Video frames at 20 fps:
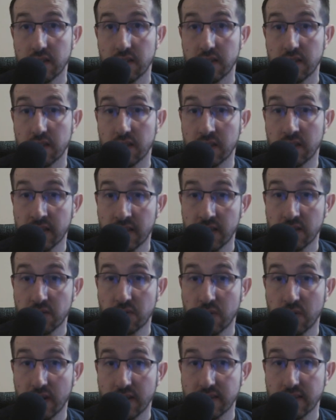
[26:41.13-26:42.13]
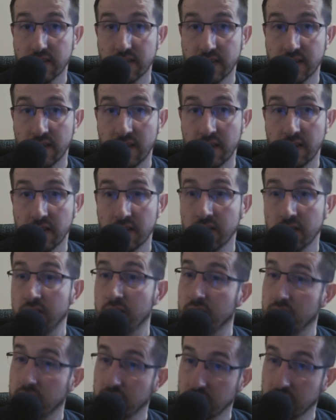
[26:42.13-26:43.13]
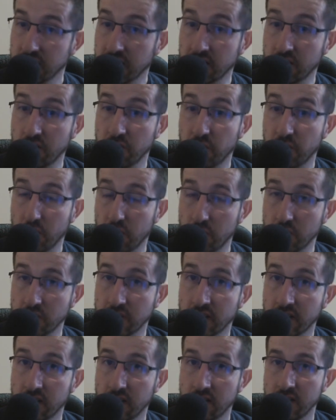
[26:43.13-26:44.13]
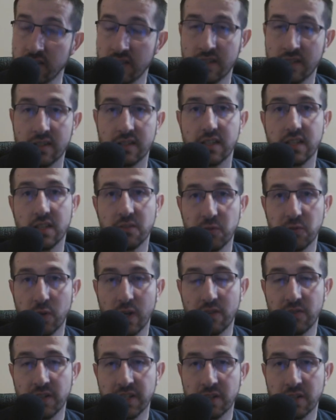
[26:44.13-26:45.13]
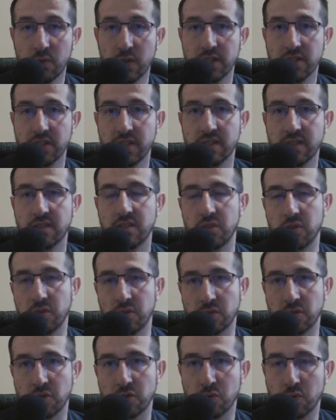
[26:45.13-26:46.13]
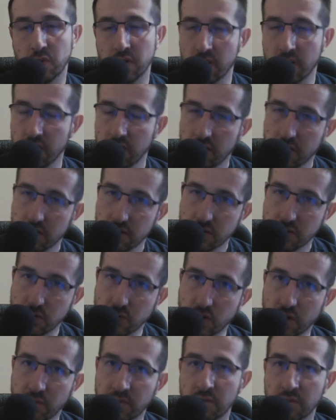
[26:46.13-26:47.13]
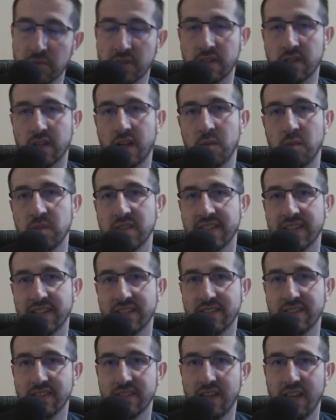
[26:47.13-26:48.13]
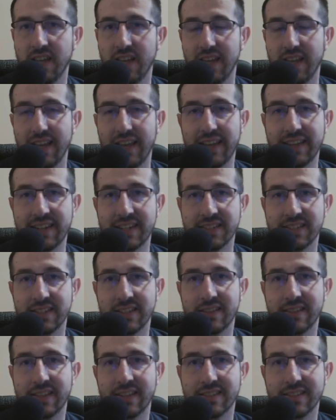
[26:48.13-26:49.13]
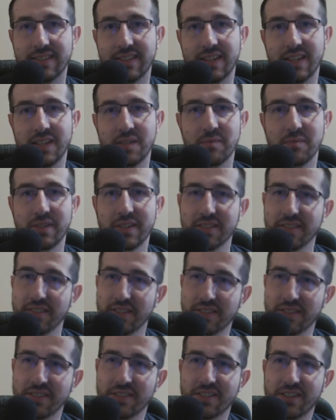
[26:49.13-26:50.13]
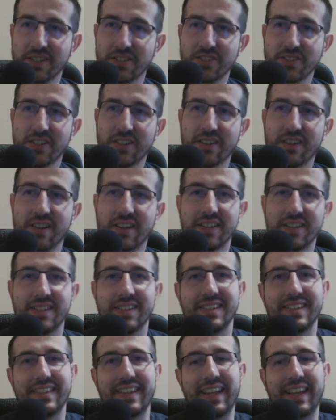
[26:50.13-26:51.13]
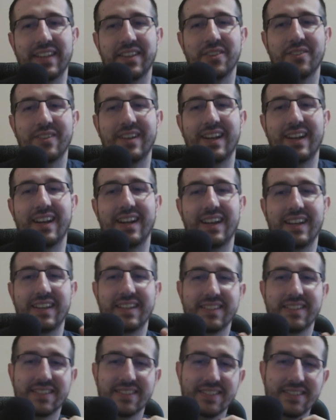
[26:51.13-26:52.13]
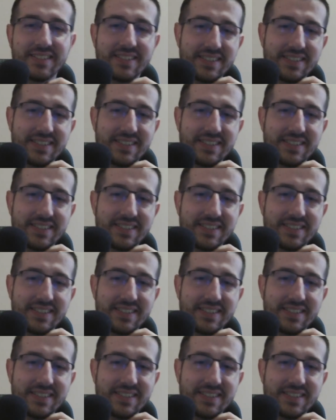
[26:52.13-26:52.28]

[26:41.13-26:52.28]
In case you guys are still here, thank you for holding on. If you have any questions, you know the drill. Drop them in the comment section. And until next time, this is ArchArchon. Thank you guys.